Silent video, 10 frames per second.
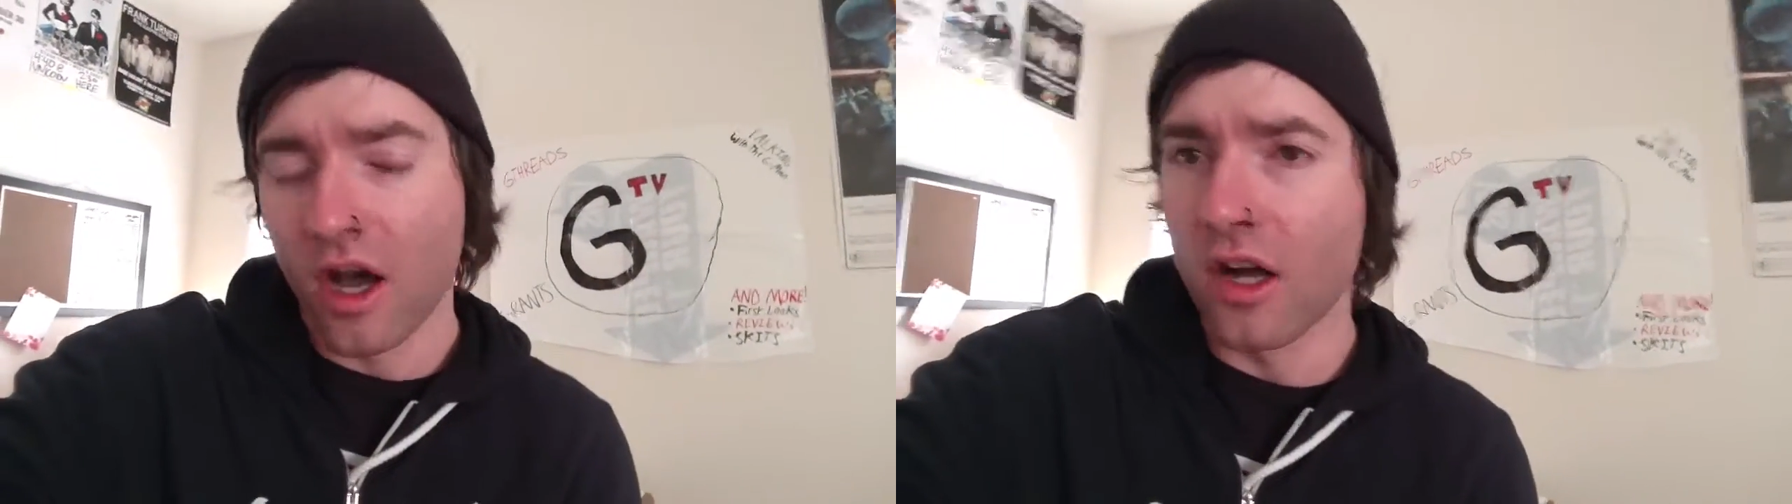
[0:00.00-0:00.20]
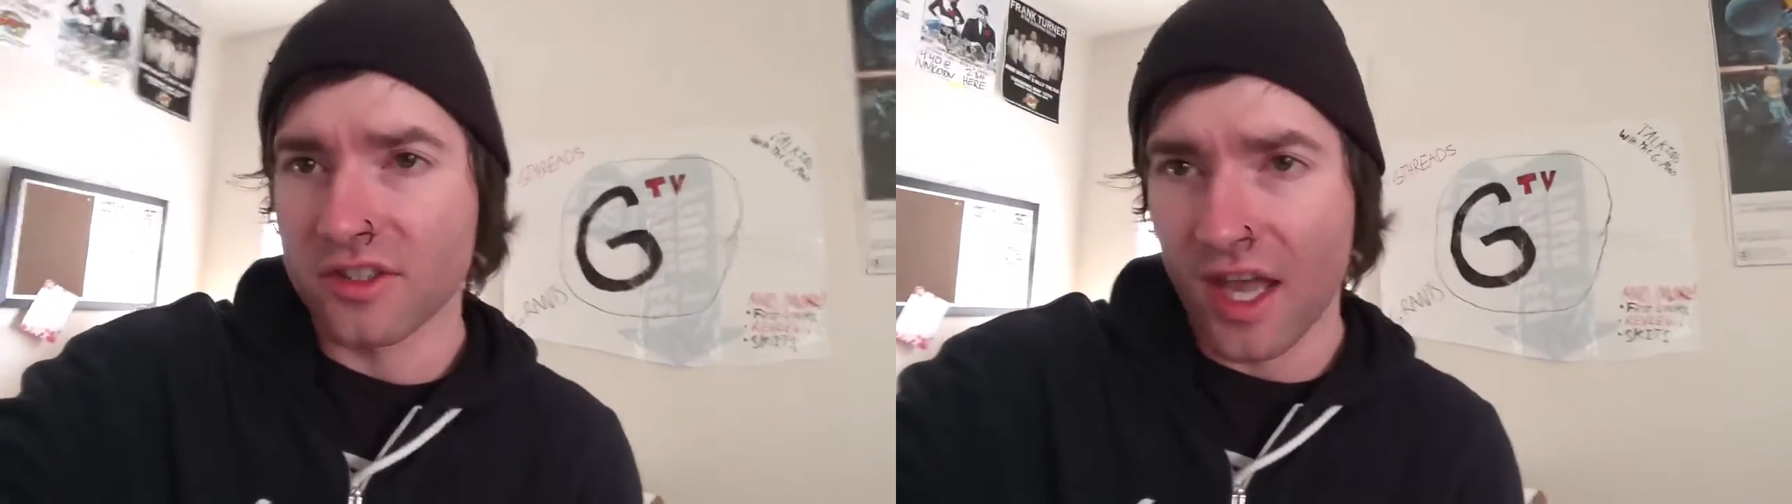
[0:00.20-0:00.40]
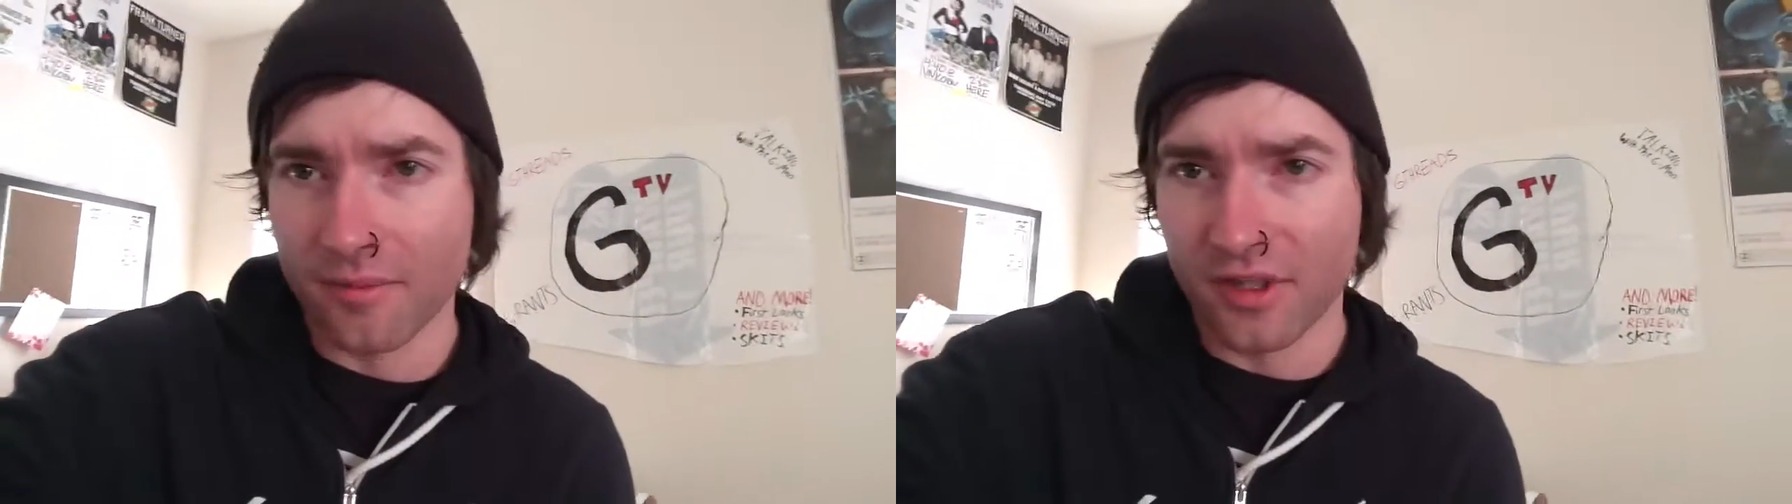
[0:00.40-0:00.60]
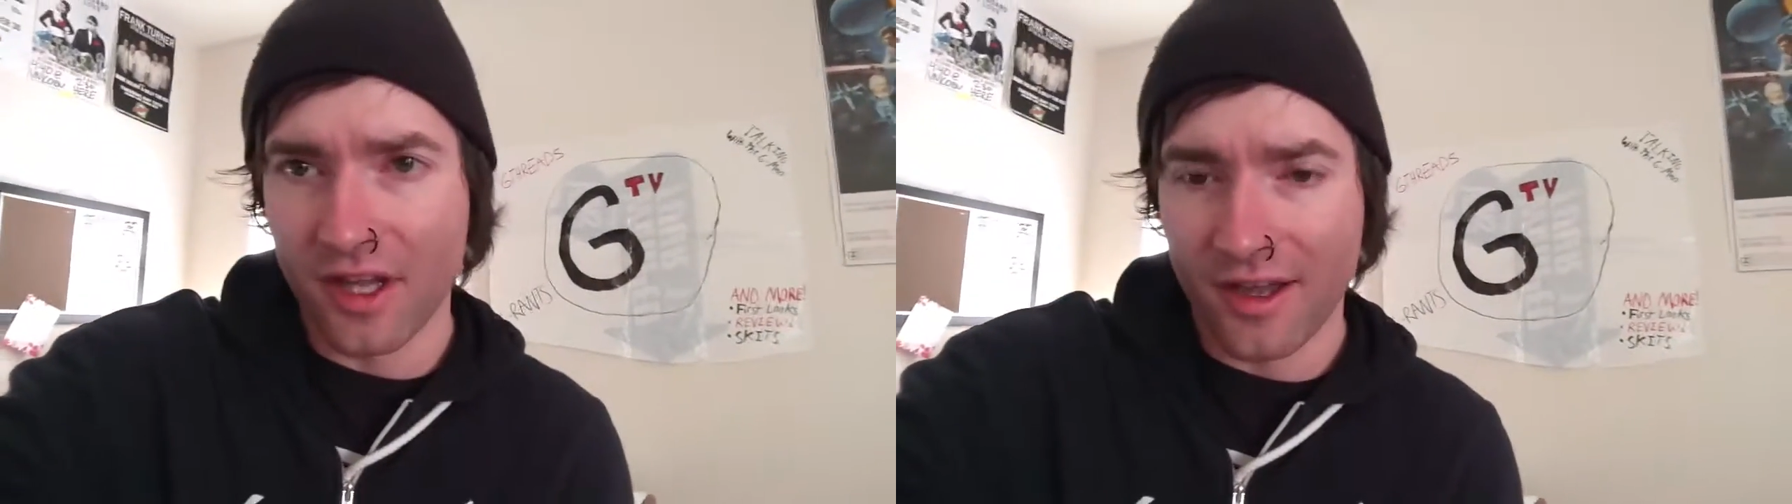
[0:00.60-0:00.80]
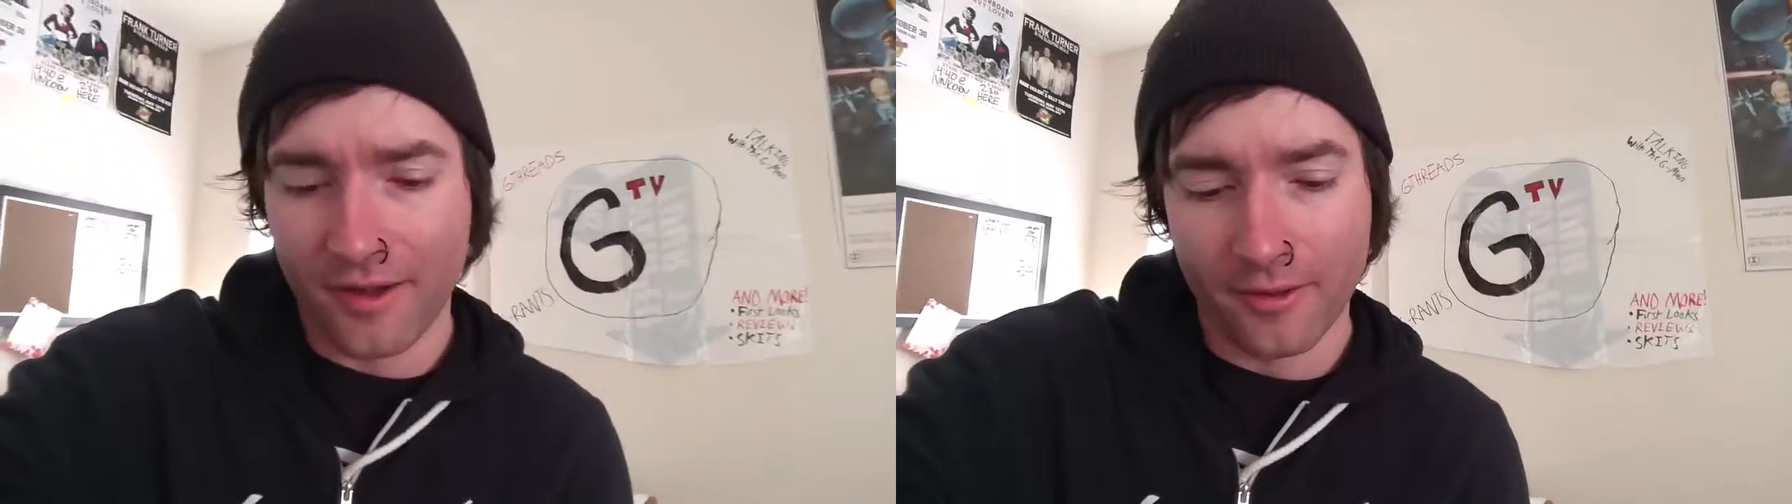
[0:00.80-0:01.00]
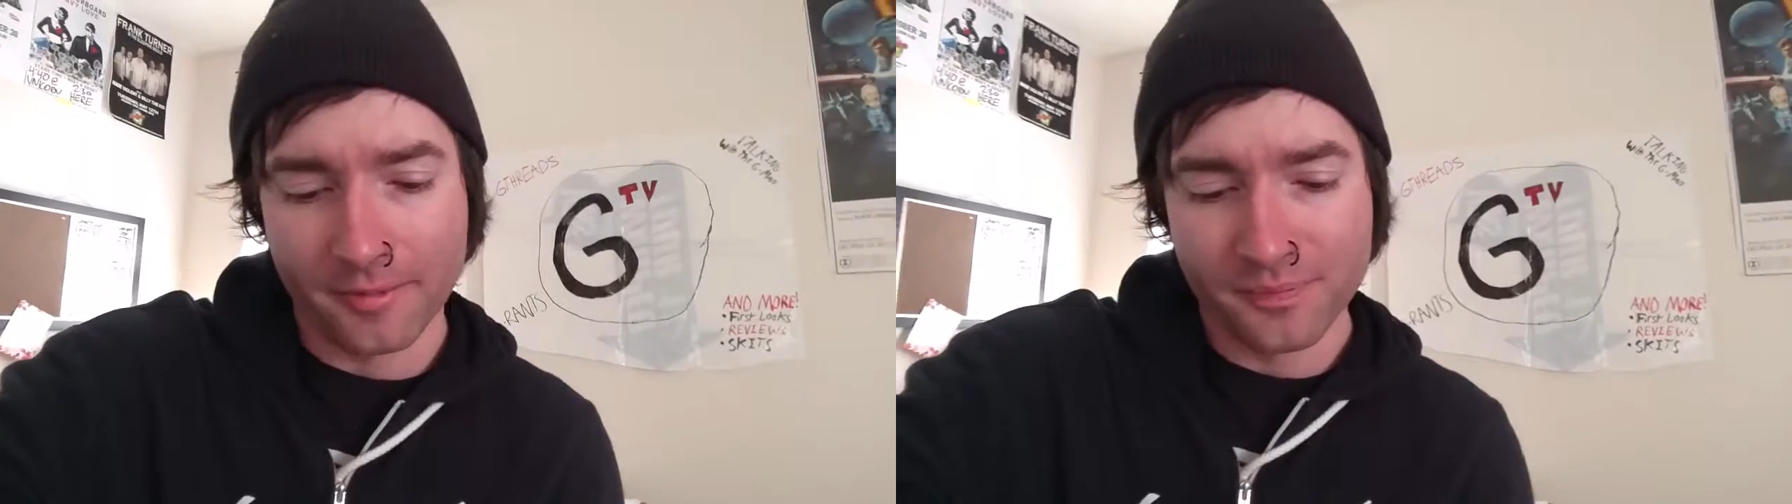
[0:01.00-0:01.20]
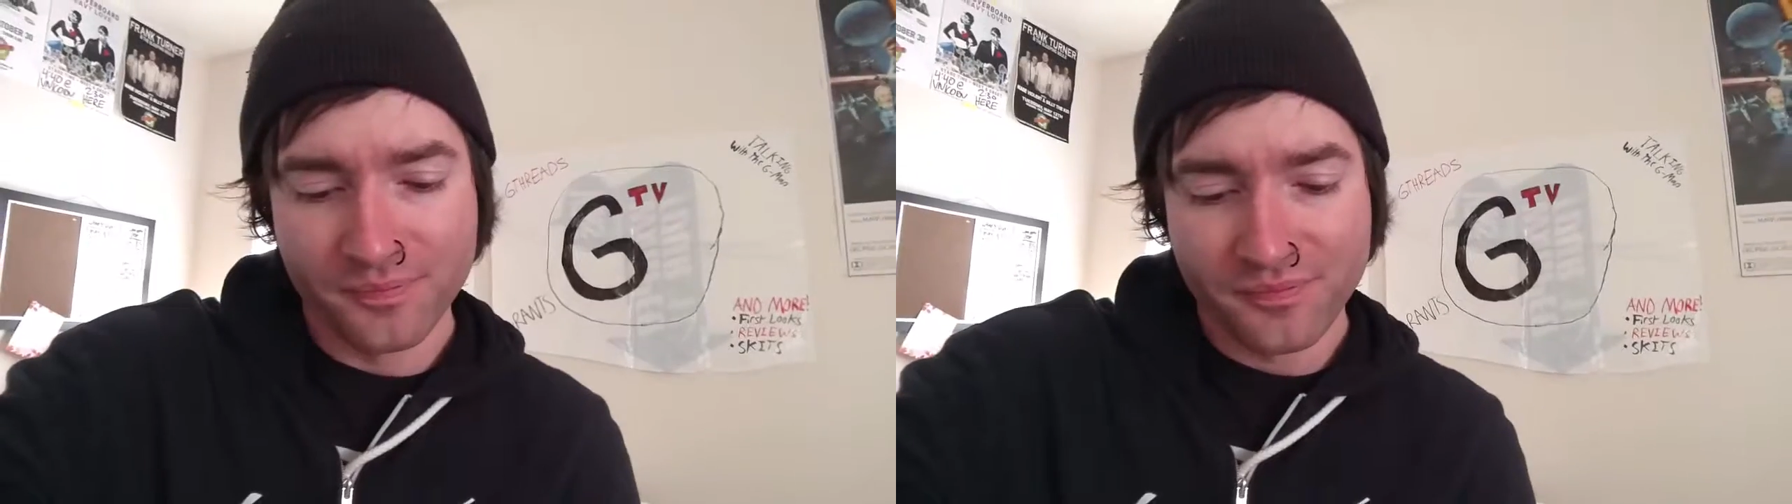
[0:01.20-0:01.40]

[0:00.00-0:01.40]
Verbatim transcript: All Time Low.